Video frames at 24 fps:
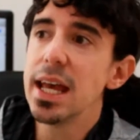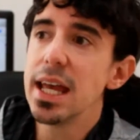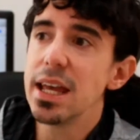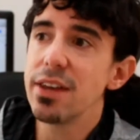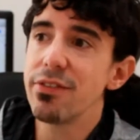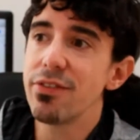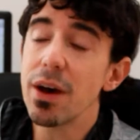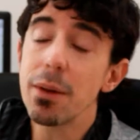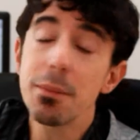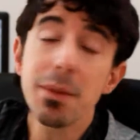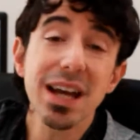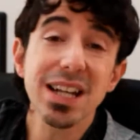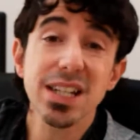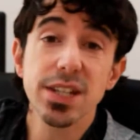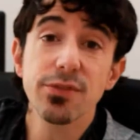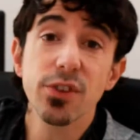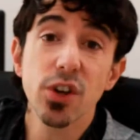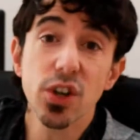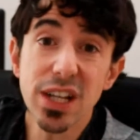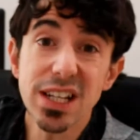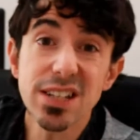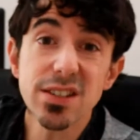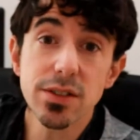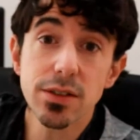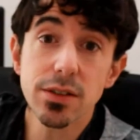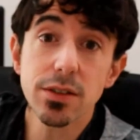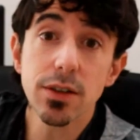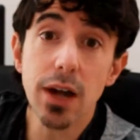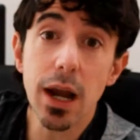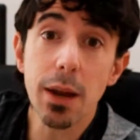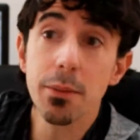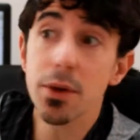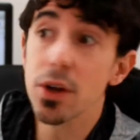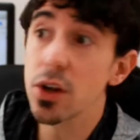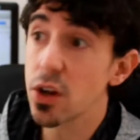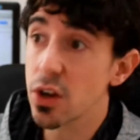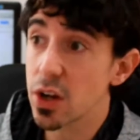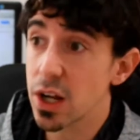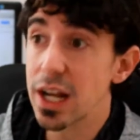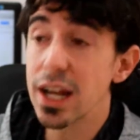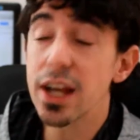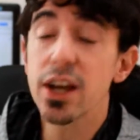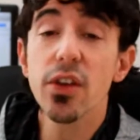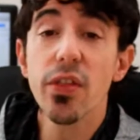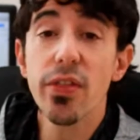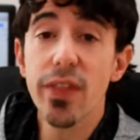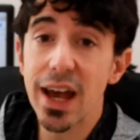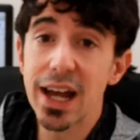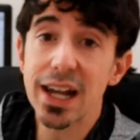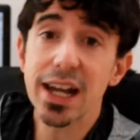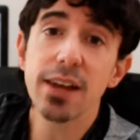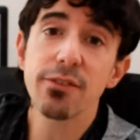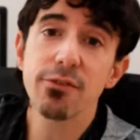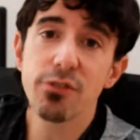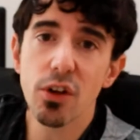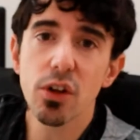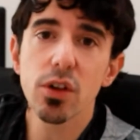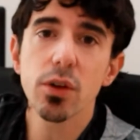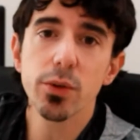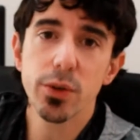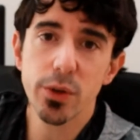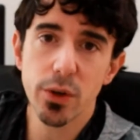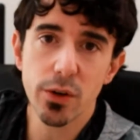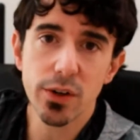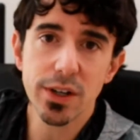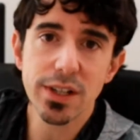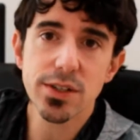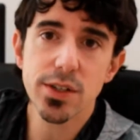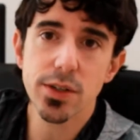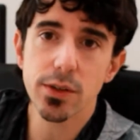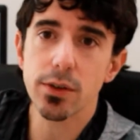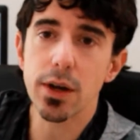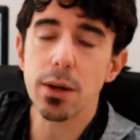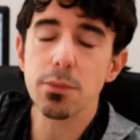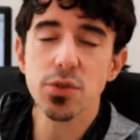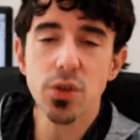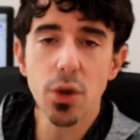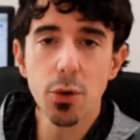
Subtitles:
If I'm active on Instagram, I'm going to click on that and follow you on Instagram.